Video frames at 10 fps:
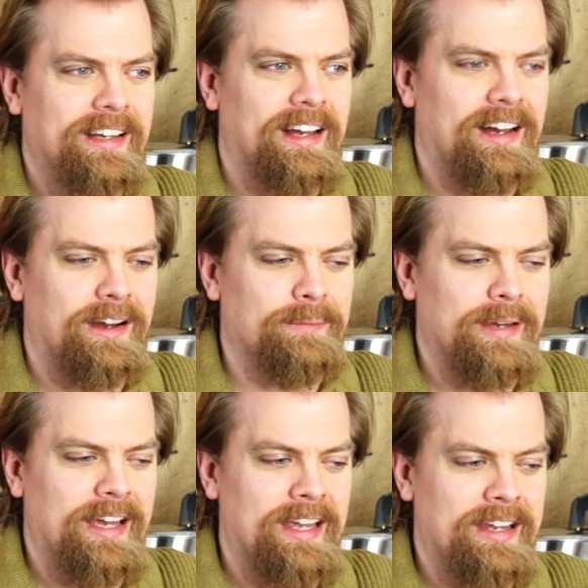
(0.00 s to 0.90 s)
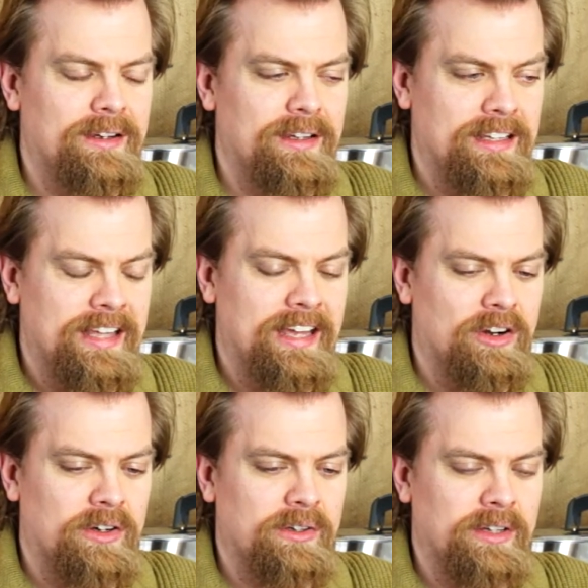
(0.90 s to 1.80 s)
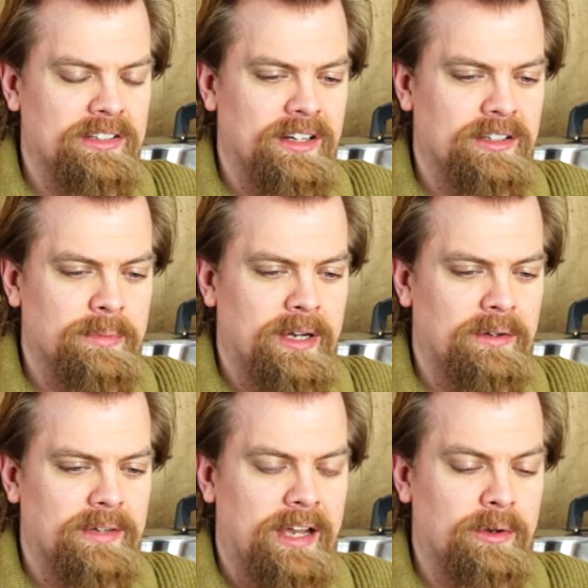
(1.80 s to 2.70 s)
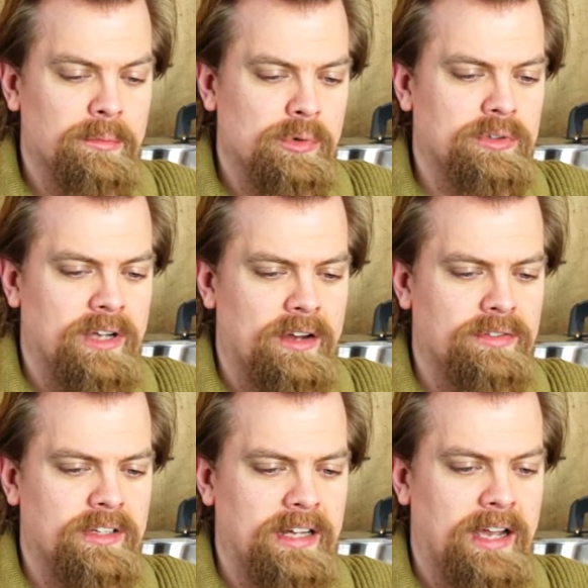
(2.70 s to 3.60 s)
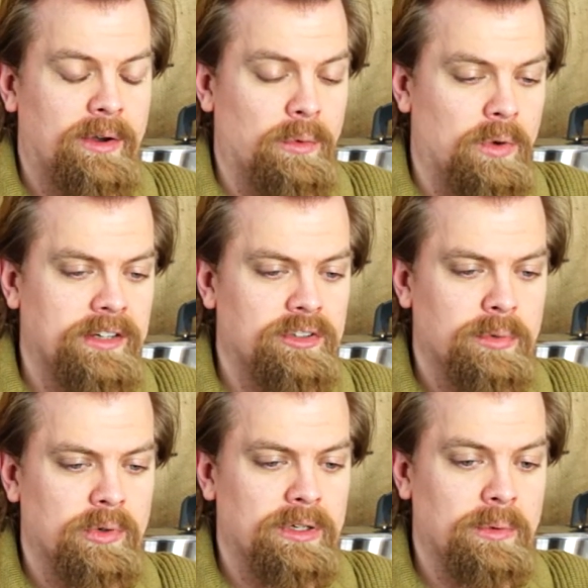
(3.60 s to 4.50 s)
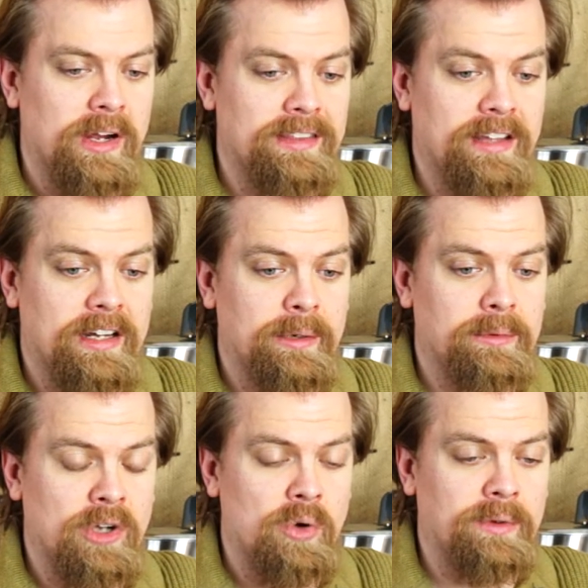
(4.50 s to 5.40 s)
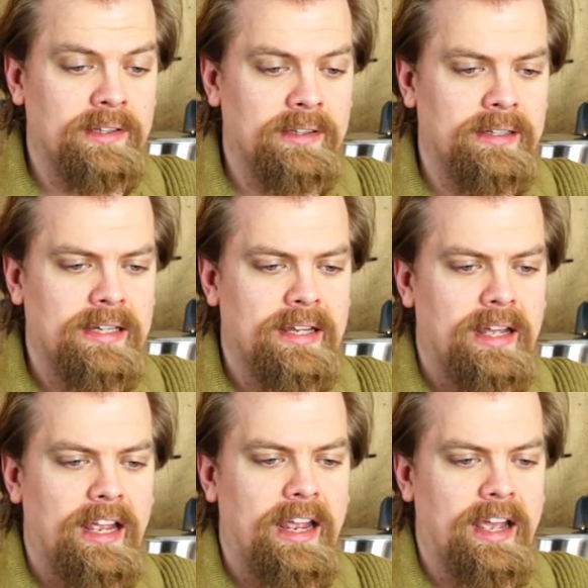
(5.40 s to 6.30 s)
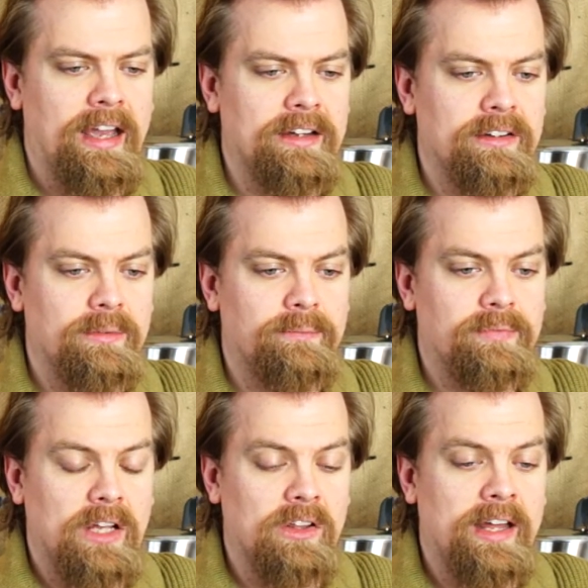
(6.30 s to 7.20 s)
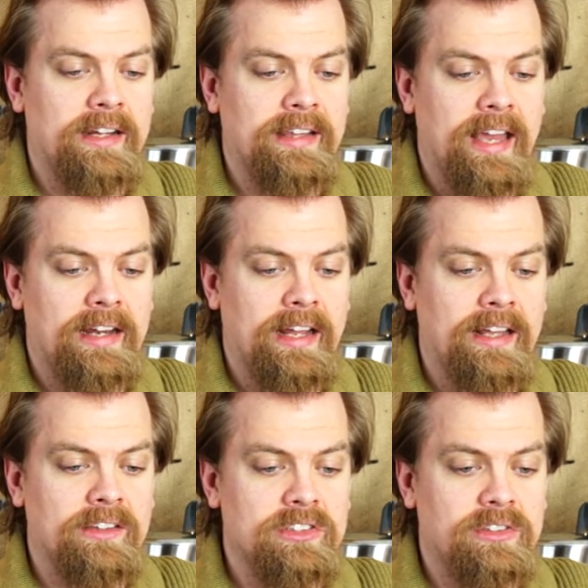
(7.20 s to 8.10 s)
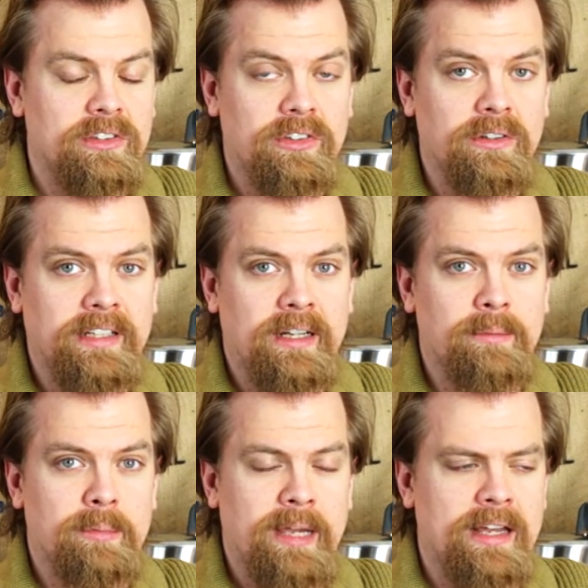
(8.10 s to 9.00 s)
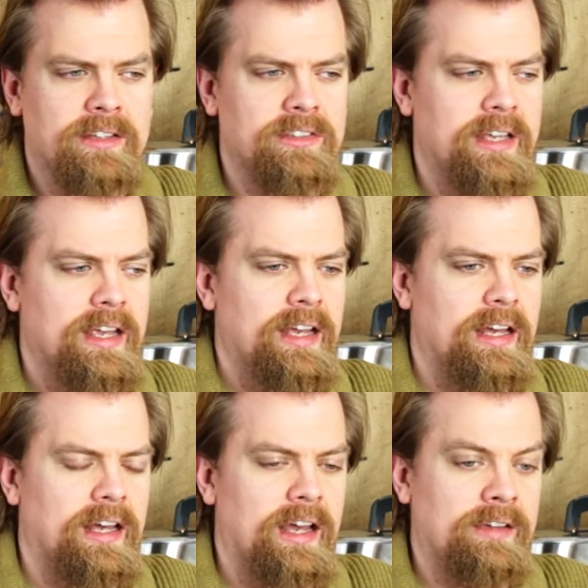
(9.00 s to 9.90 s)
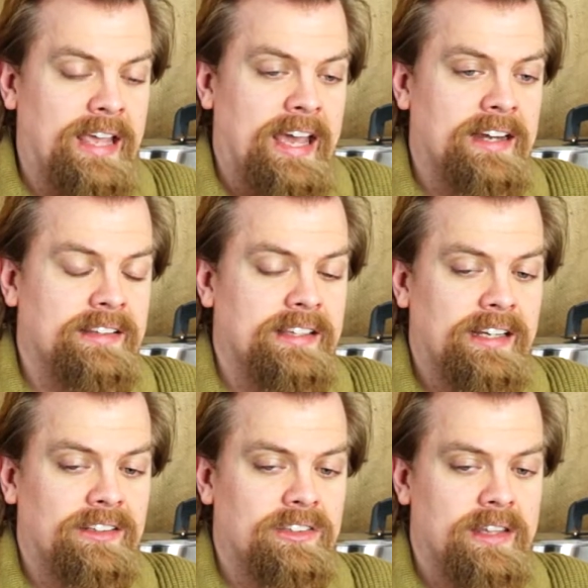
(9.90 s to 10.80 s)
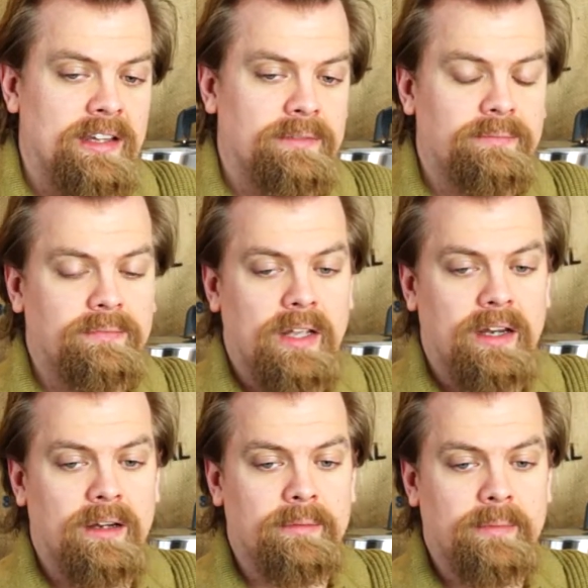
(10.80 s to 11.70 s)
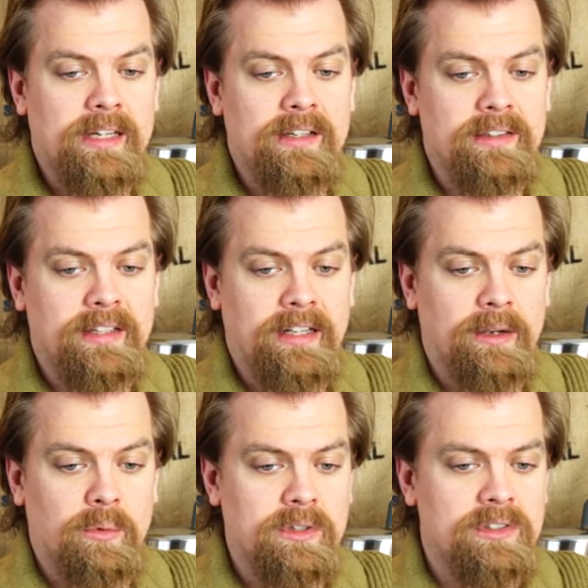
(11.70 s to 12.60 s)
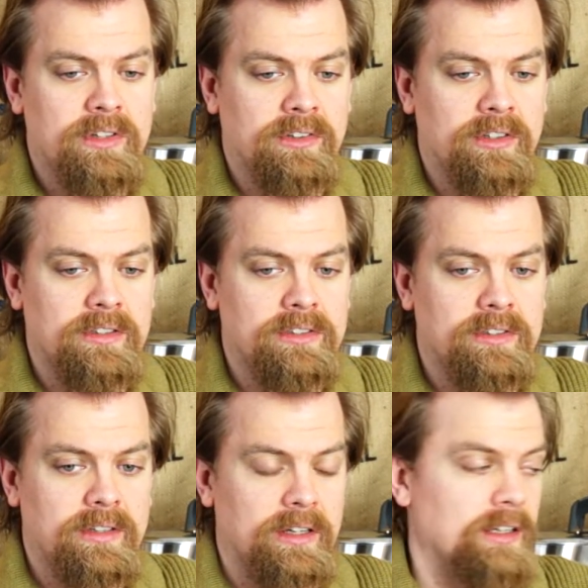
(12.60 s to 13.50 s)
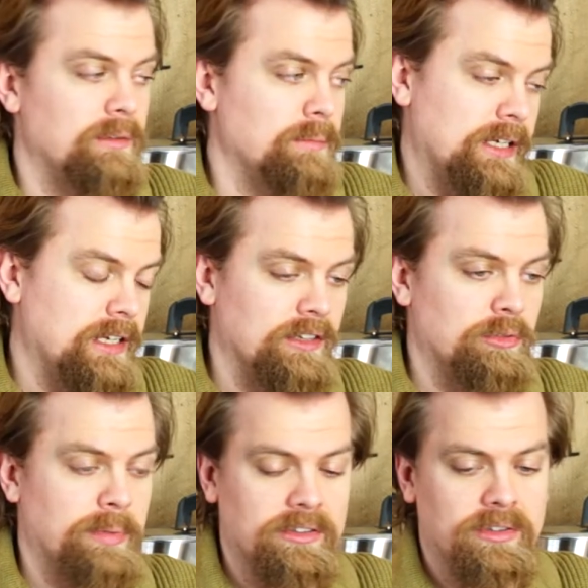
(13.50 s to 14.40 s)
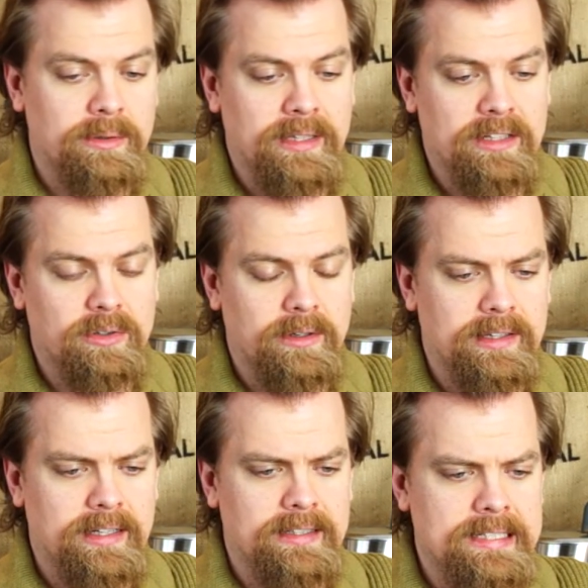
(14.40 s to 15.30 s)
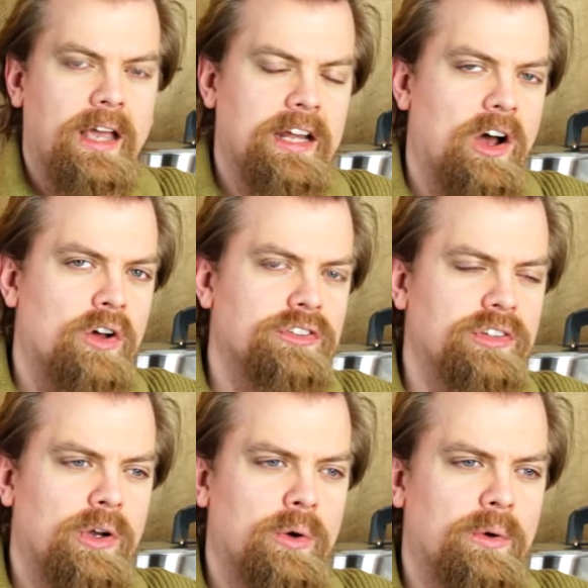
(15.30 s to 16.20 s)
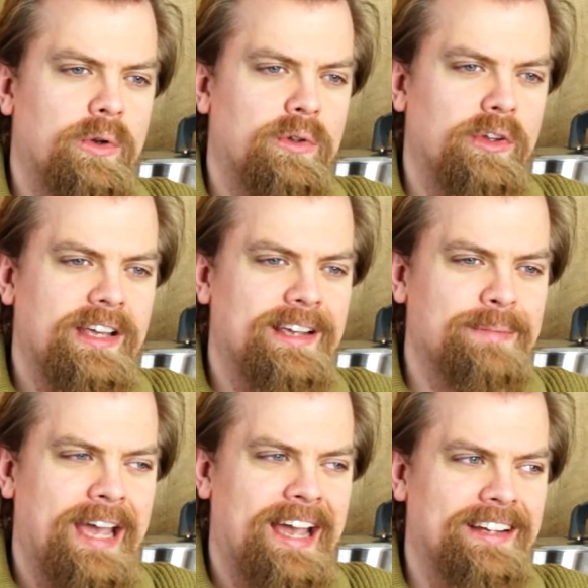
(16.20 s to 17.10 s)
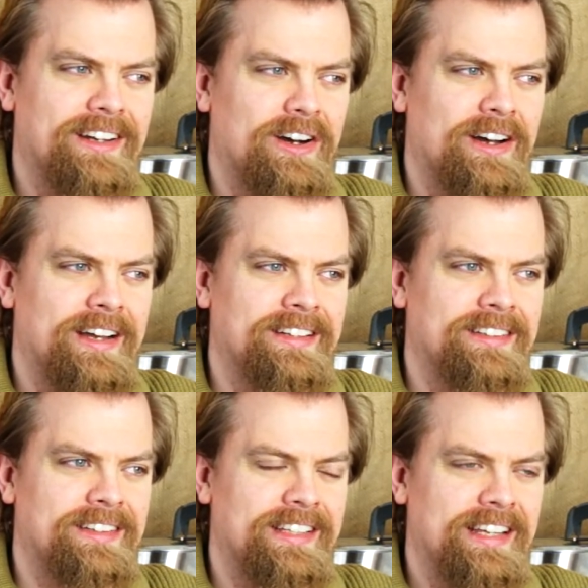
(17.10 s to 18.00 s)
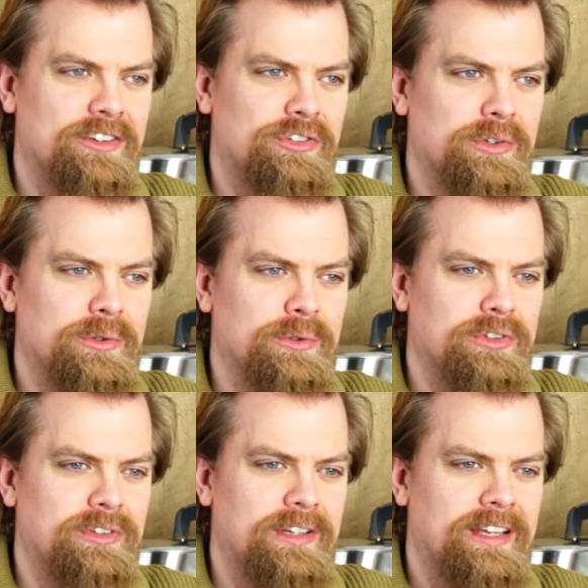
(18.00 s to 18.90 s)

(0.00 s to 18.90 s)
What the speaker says: In that article, I talked about how I brewed coffee and how I wanted to brew it and where I thought I would go with it. And a lot of that has certainly come to pass. I've added things that I didn't think I would, such as making espresso and that sort of thing. And also looking back on the issues,